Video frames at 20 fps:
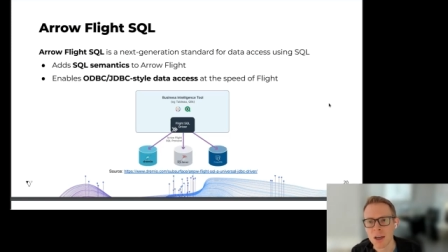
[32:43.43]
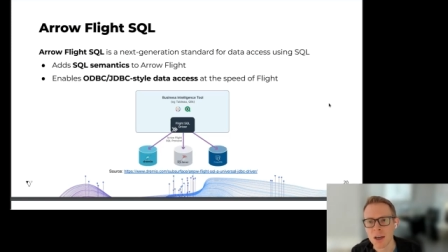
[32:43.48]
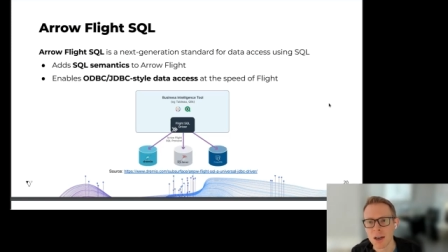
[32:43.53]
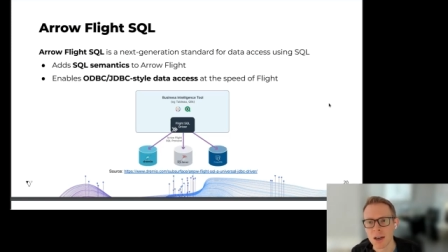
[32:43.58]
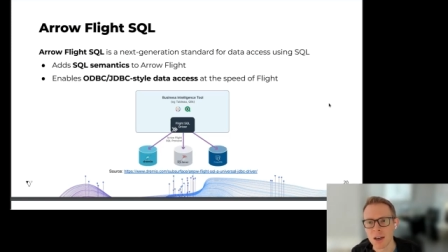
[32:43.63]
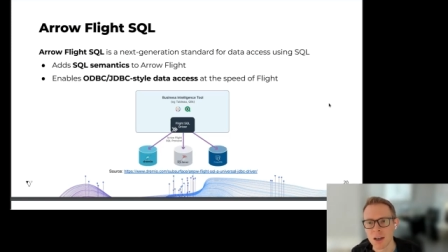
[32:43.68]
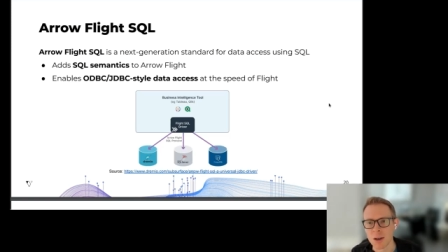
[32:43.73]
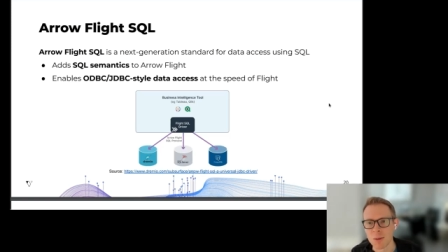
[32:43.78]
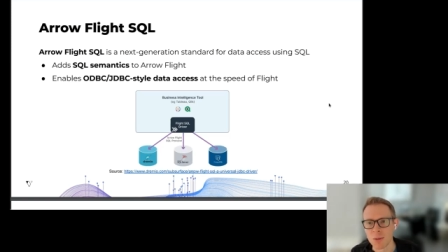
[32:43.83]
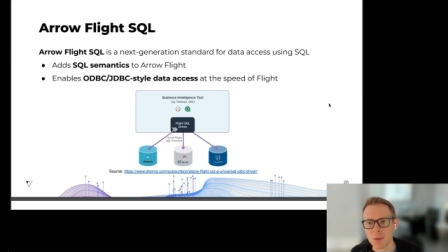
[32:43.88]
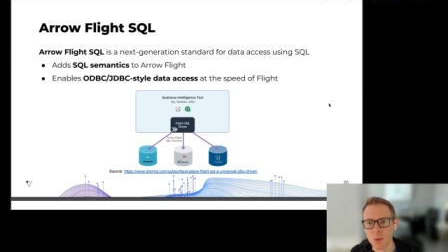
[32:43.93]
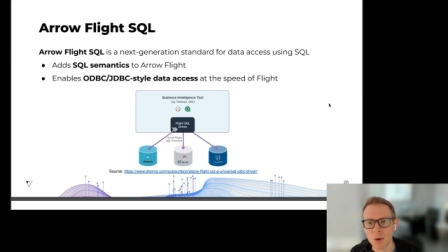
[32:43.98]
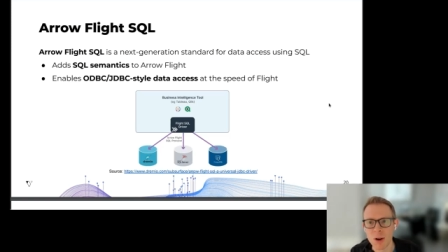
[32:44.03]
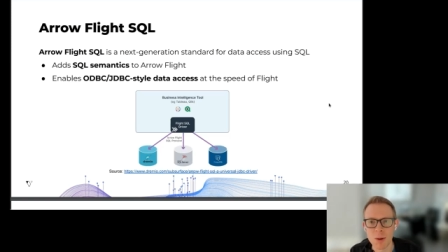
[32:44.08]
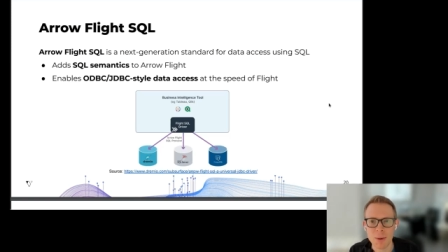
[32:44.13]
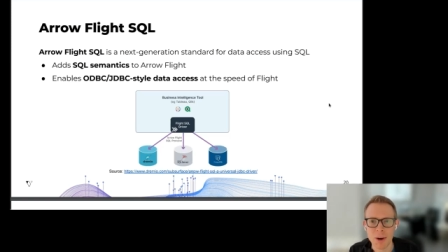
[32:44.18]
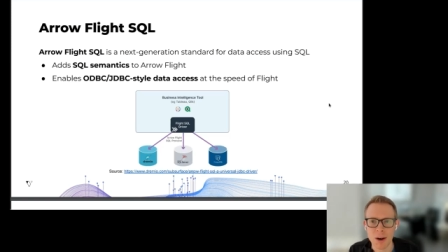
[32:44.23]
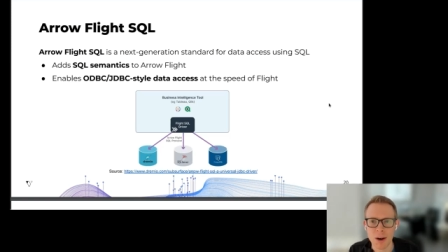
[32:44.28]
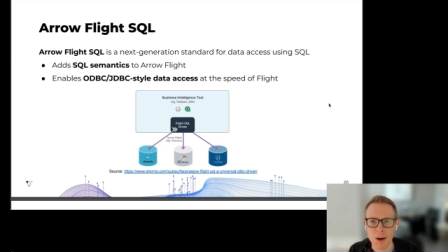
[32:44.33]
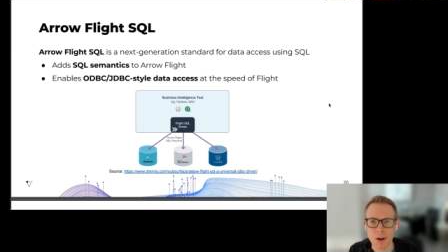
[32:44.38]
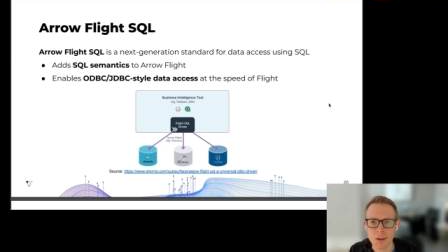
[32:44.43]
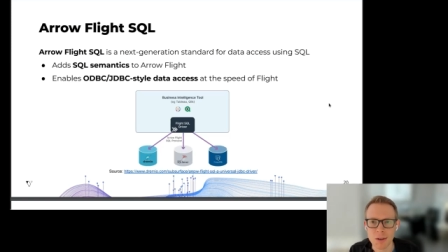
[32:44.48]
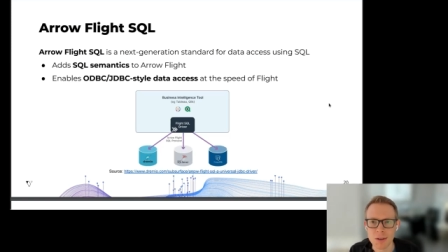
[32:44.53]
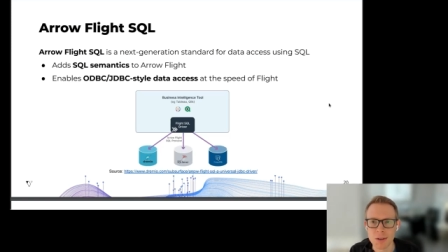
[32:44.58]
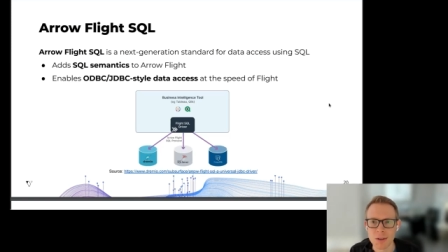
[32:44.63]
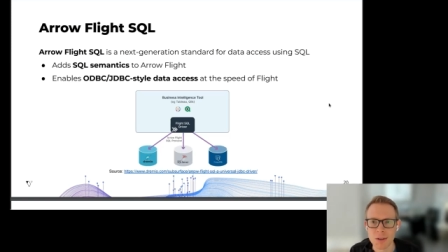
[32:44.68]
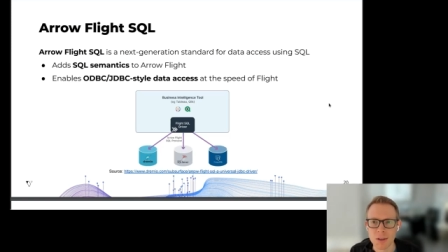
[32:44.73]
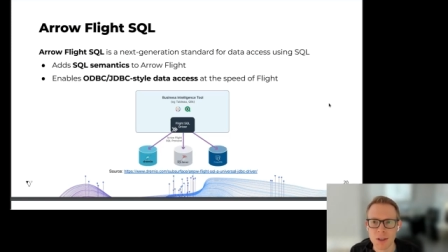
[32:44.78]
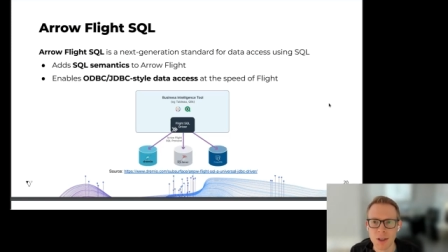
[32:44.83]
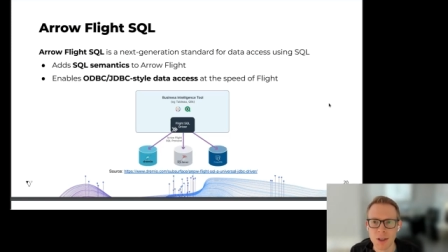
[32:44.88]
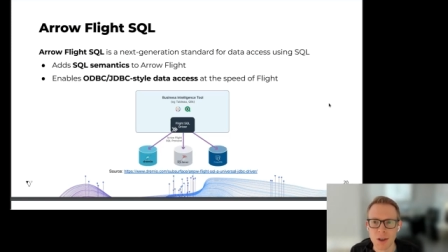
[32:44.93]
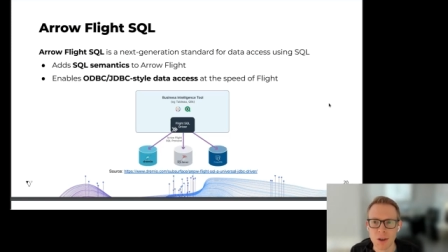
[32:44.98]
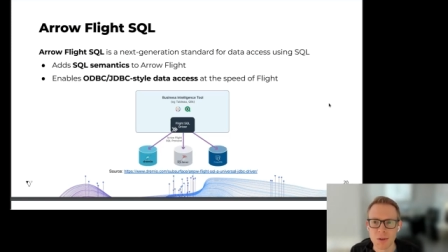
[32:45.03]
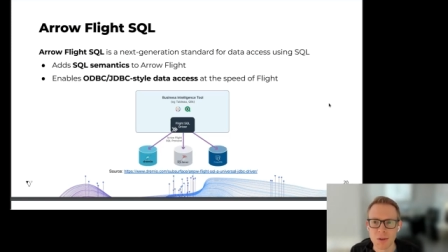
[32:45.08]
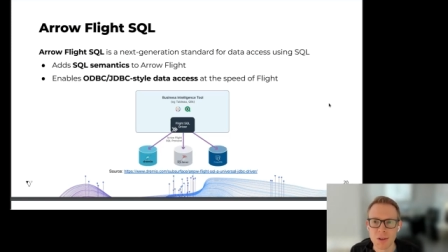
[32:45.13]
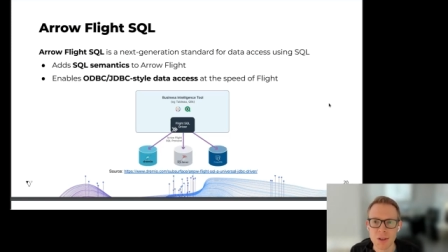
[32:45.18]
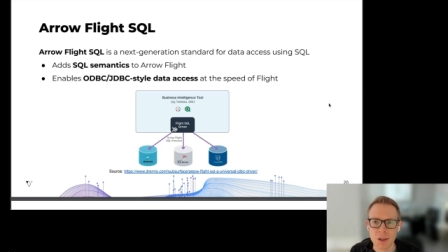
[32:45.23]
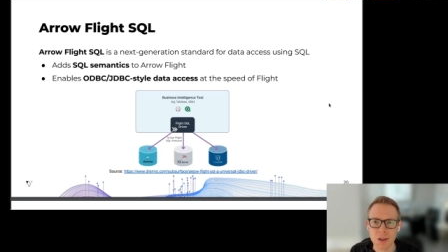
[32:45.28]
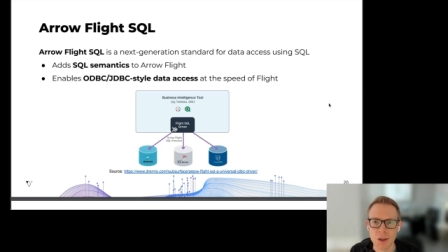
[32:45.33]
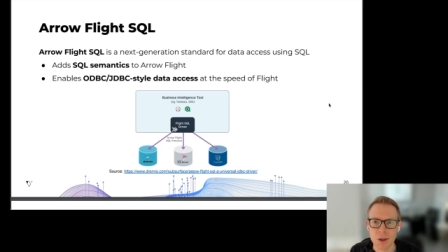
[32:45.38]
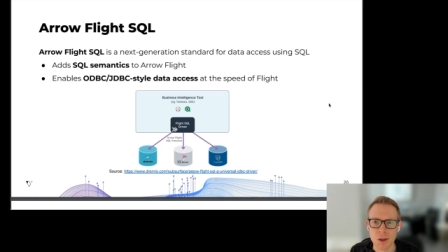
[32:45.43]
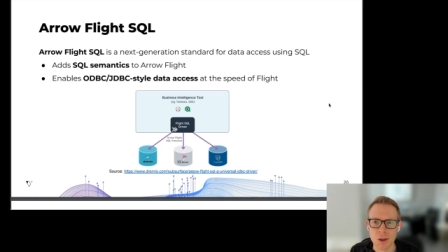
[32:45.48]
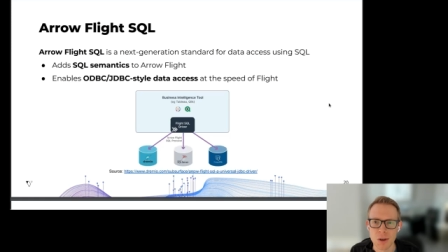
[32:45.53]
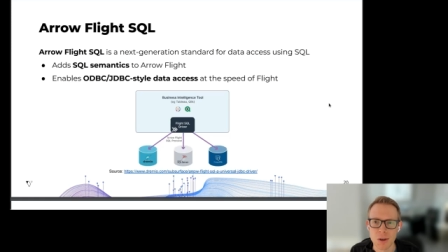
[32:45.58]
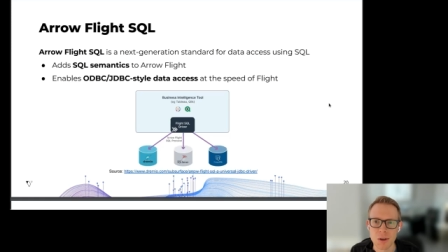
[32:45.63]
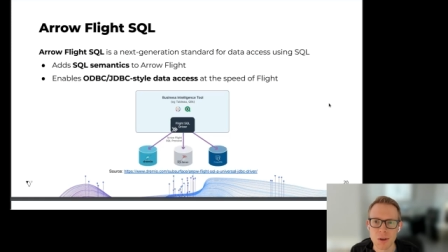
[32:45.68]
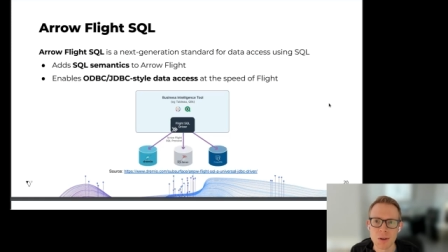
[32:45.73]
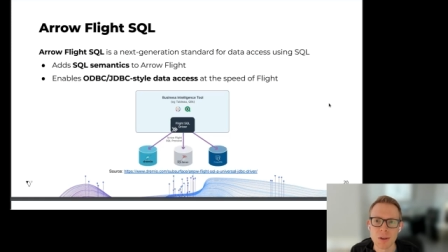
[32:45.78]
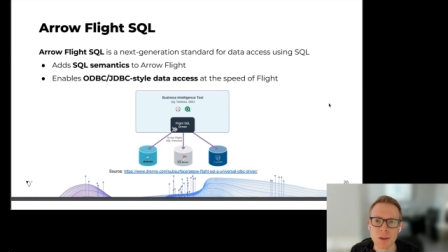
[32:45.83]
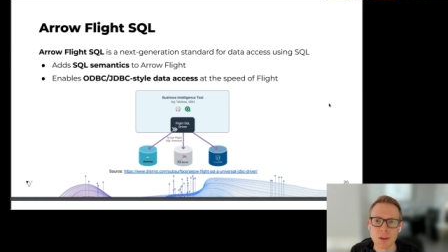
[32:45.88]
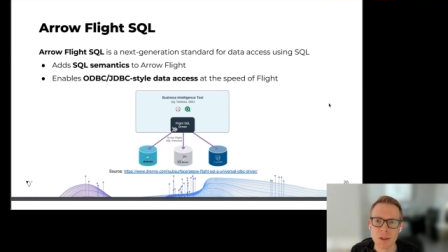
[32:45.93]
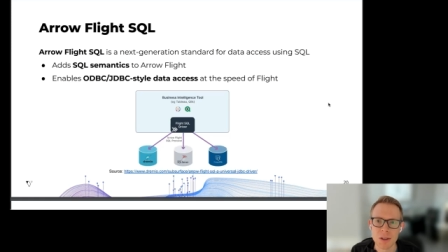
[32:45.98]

Um, but what about you know slow